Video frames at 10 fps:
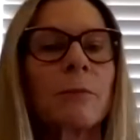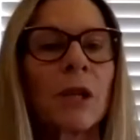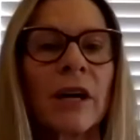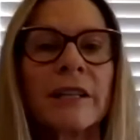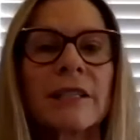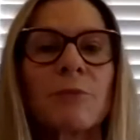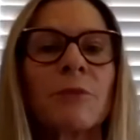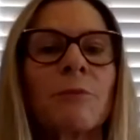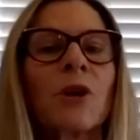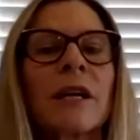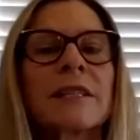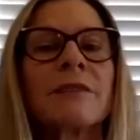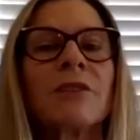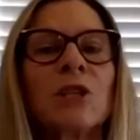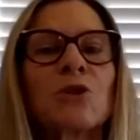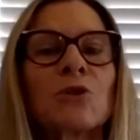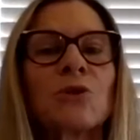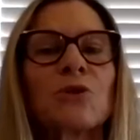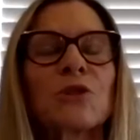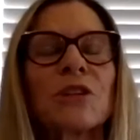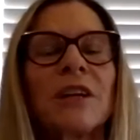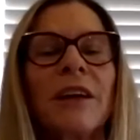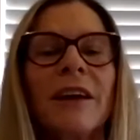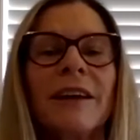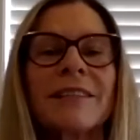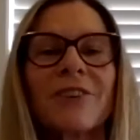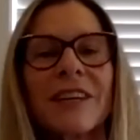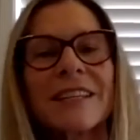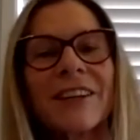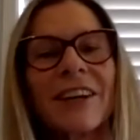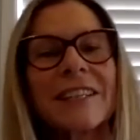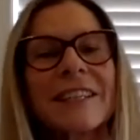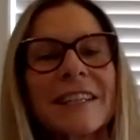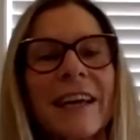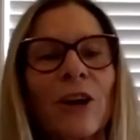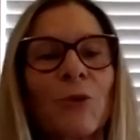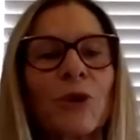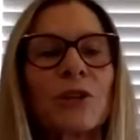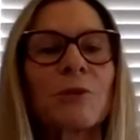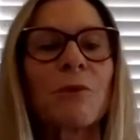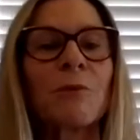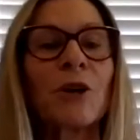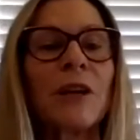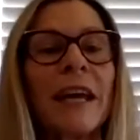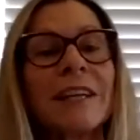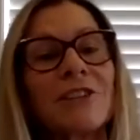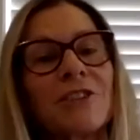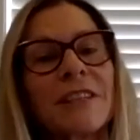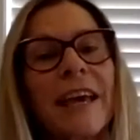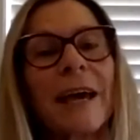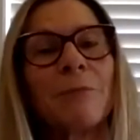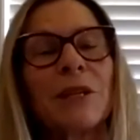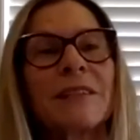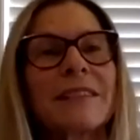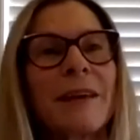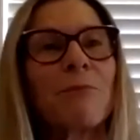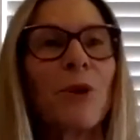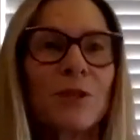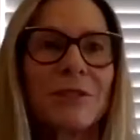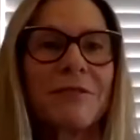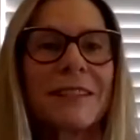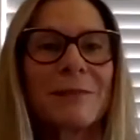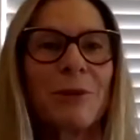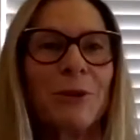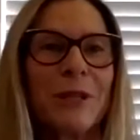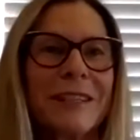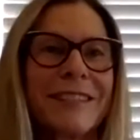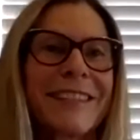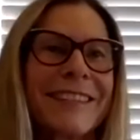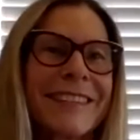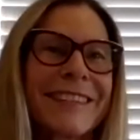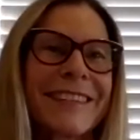compliance, productivity tools. So I guess I like to say I work to promote end user happiness and positive experiences.